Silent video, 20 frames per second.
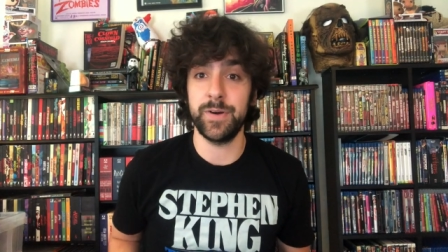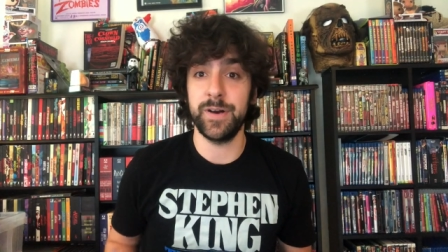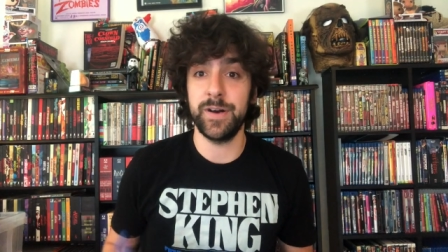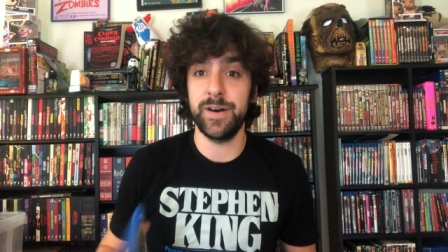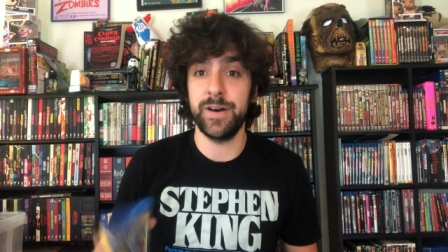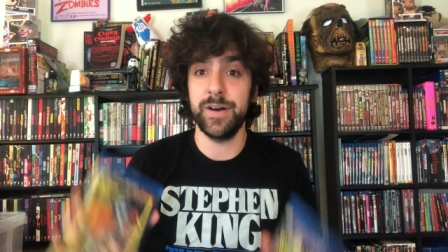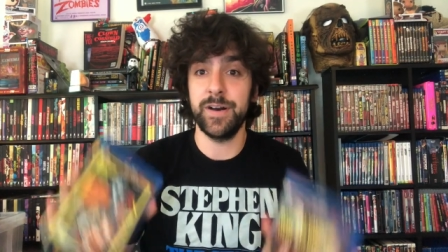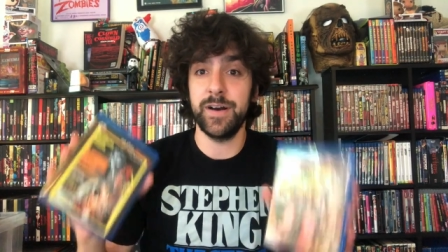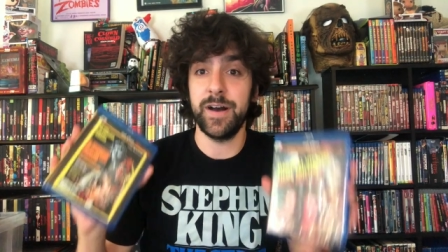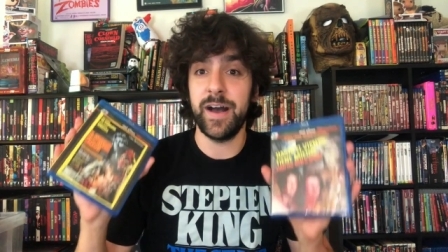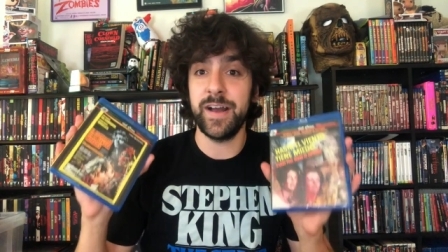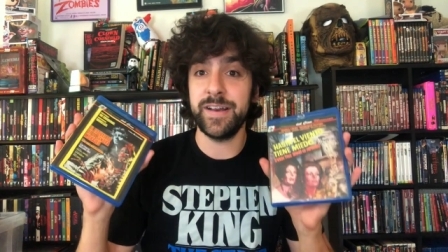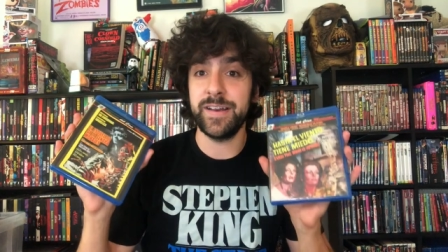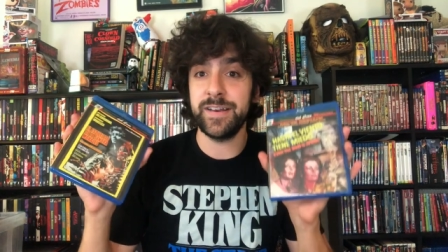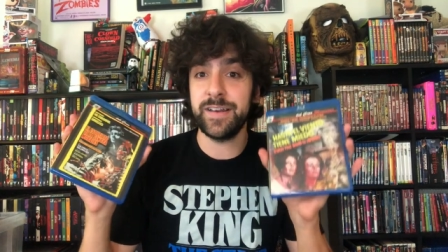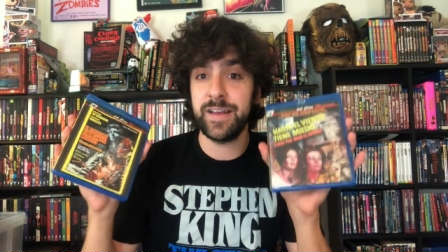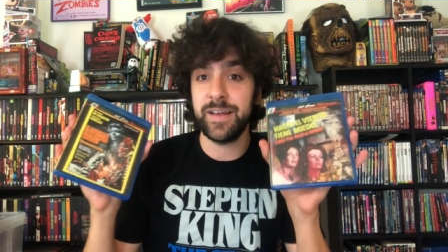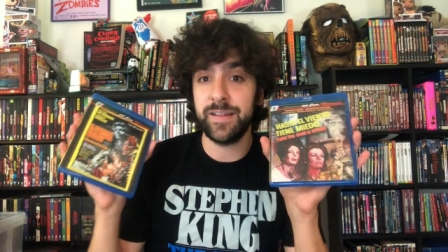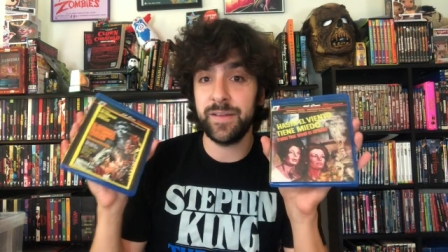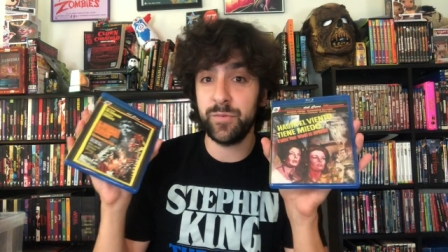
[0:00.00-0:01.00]
Uh, I
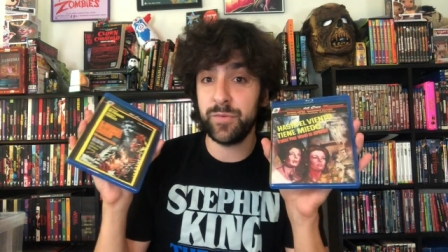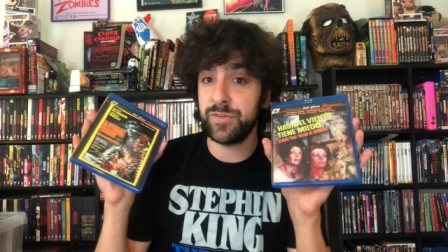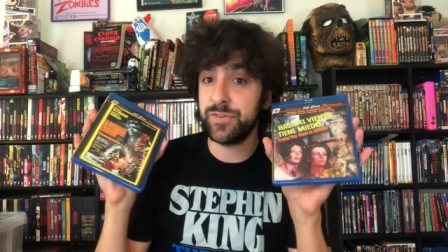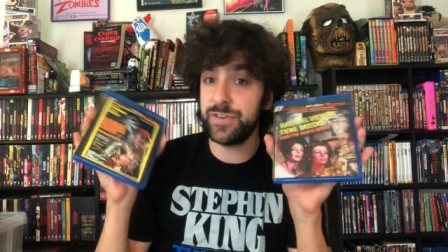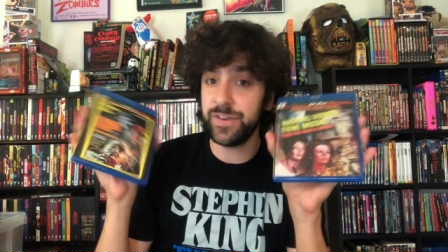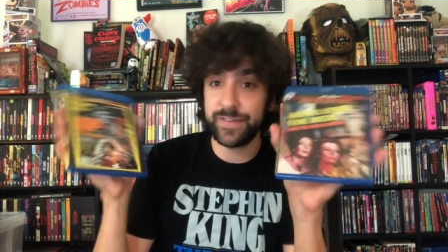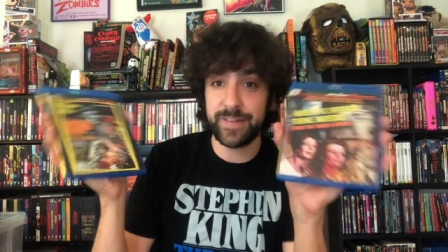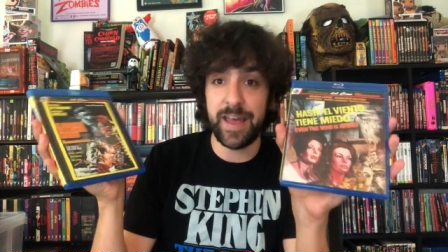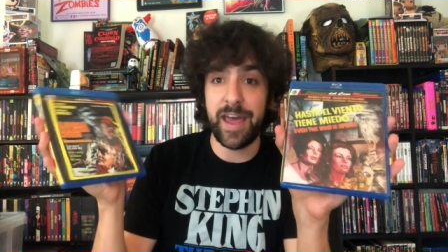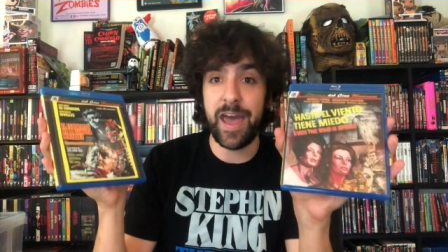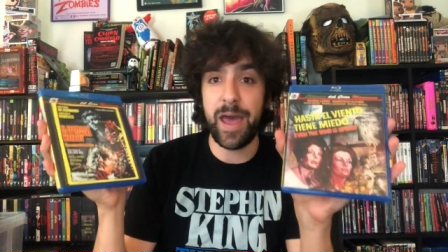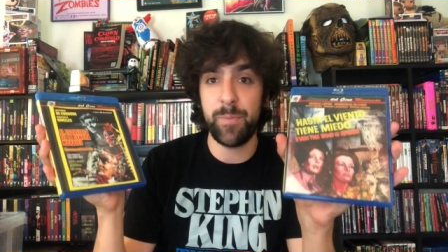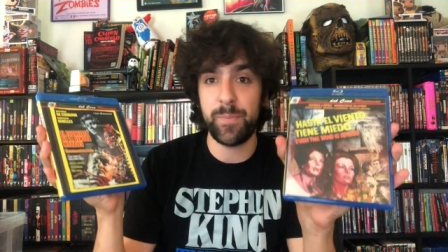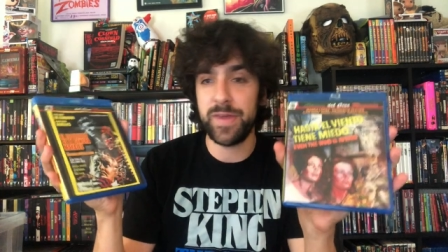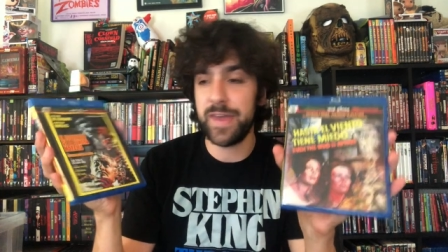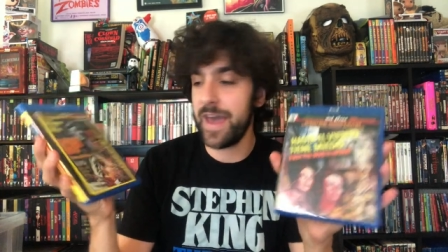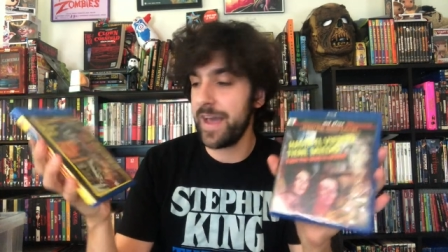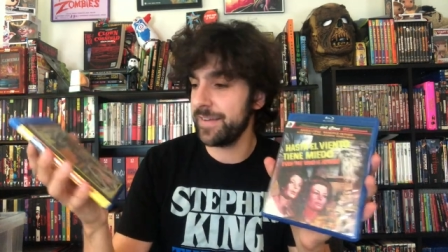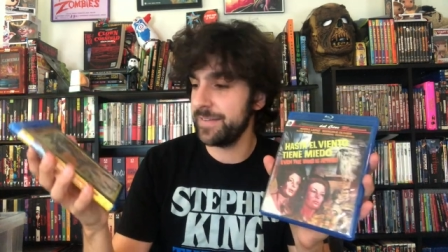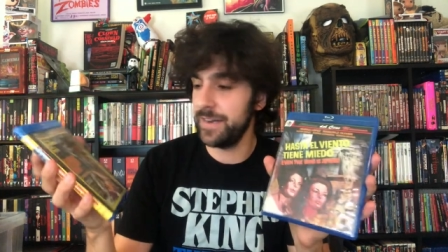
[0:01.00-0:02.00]
did. Not, it was just a
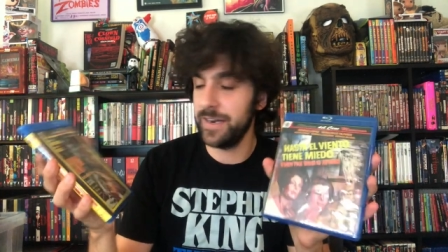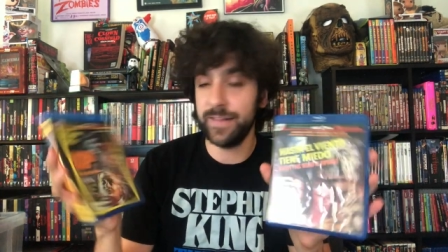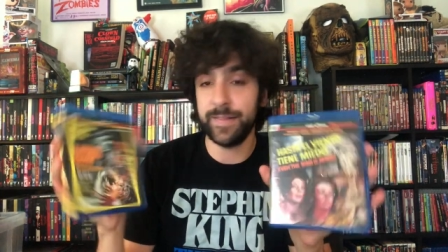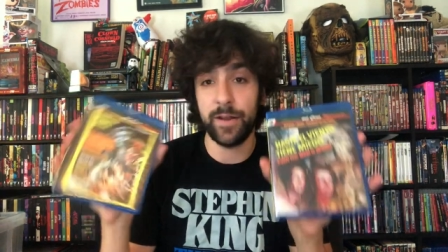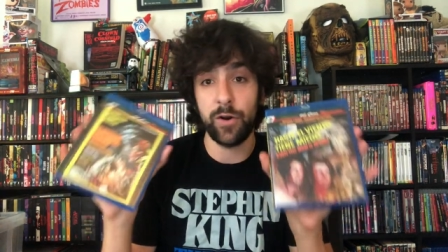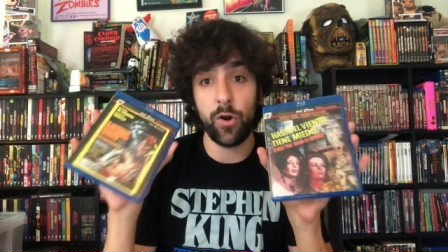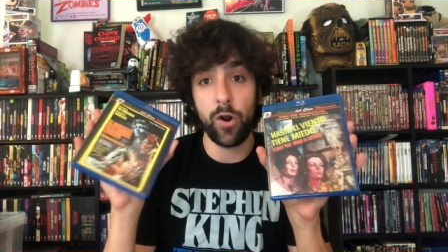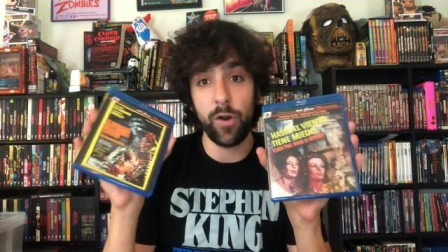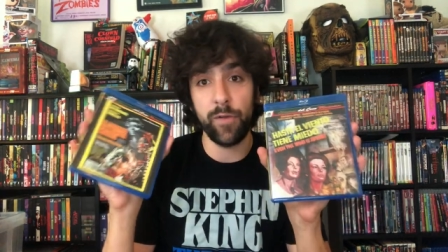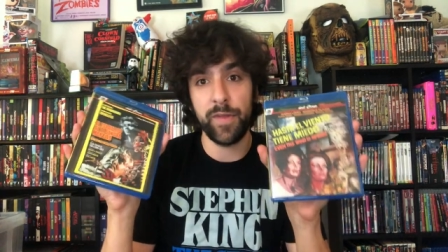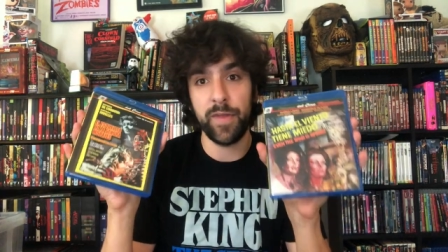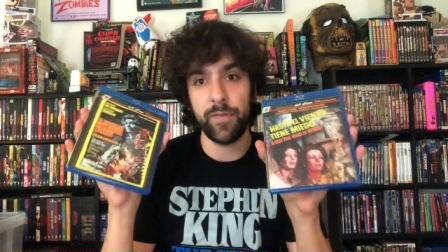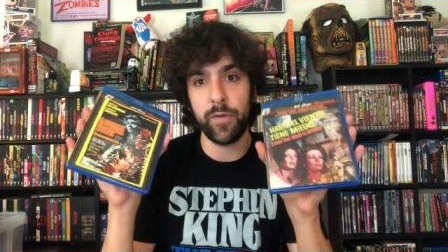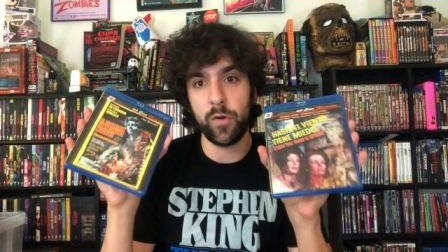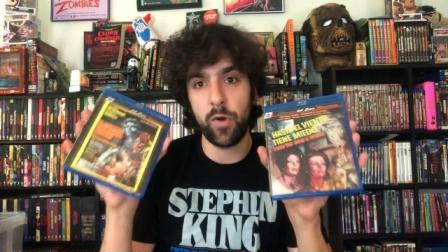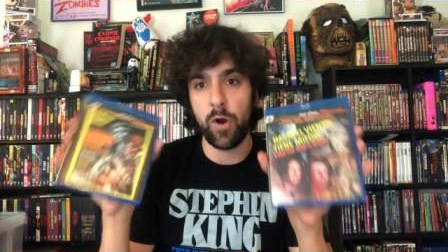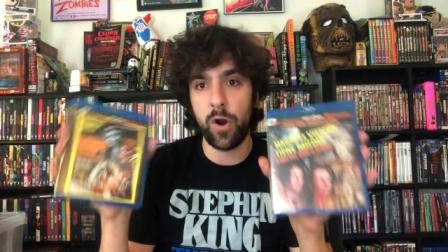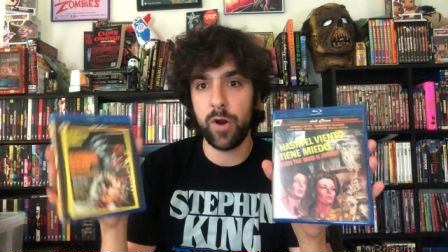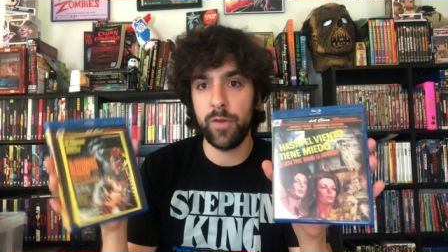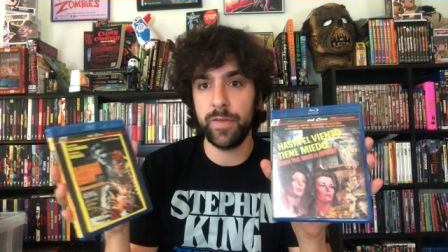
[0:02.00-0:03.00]
happy accident there are that
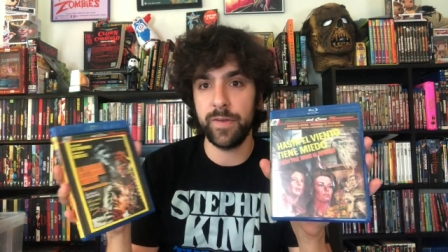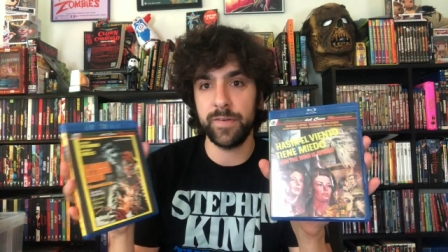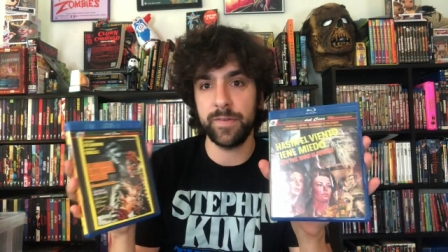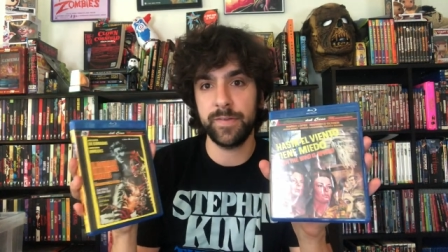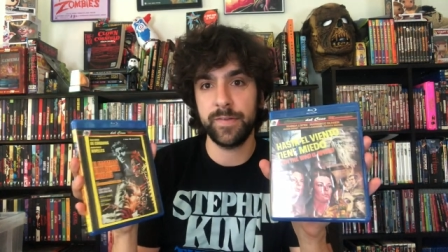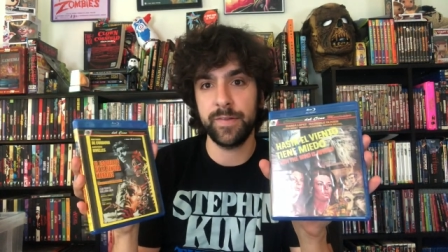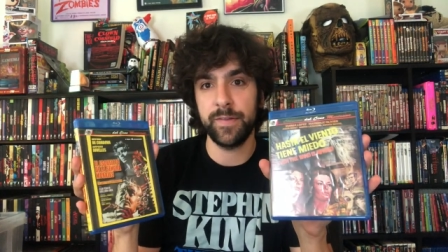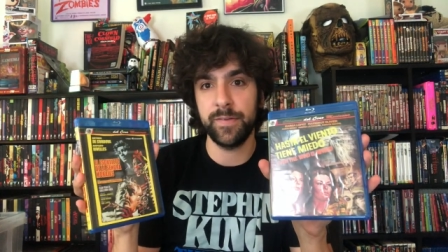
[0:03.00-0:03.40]
there are these